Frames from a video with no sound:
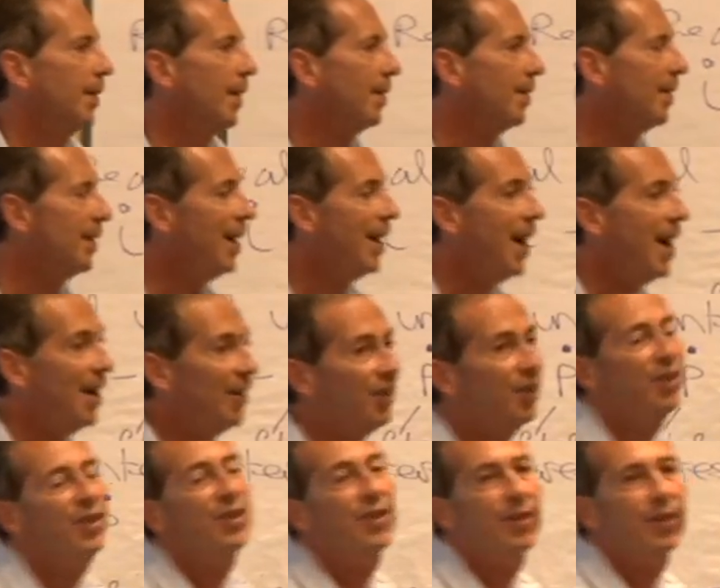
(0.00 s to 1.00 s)
the
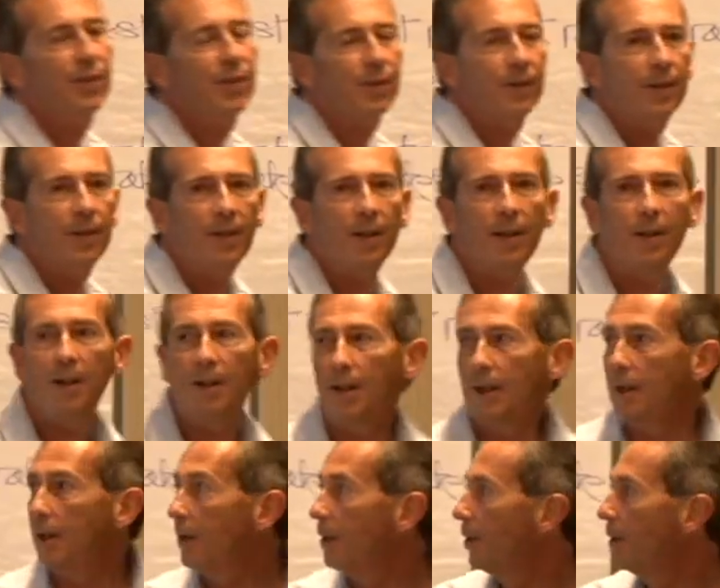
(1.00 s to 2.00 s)
less,
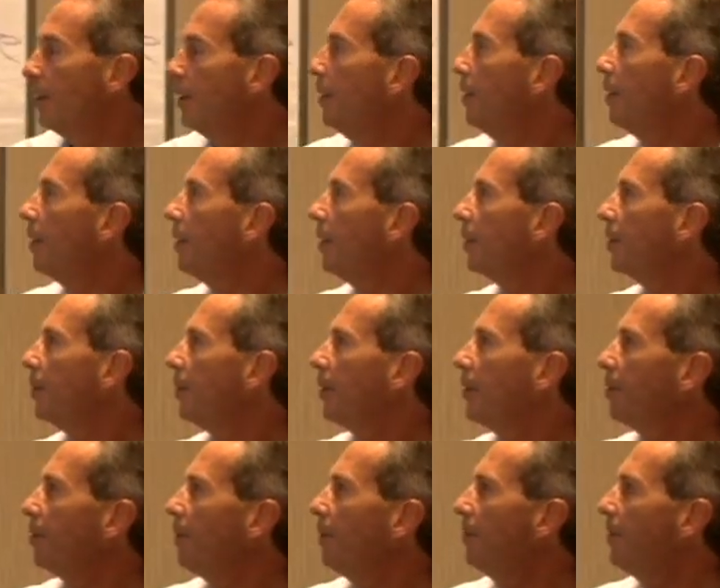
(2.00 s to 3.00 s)
sorry,
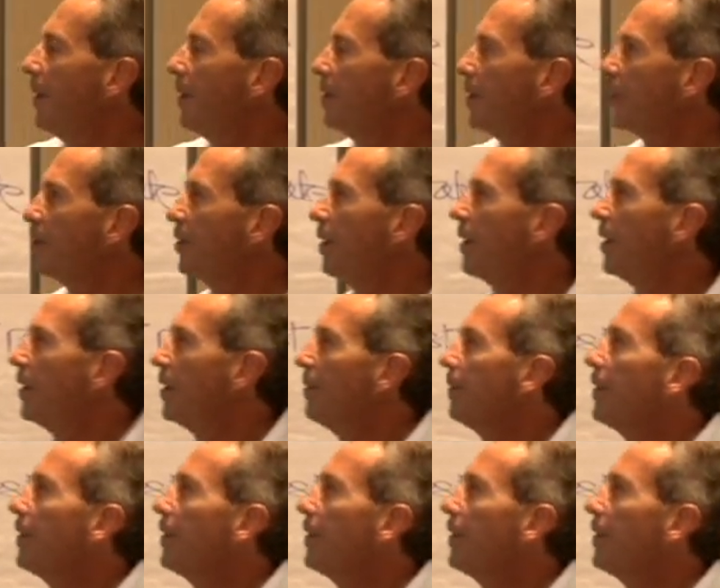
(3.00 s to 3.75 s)
I'll try and phrase that slightly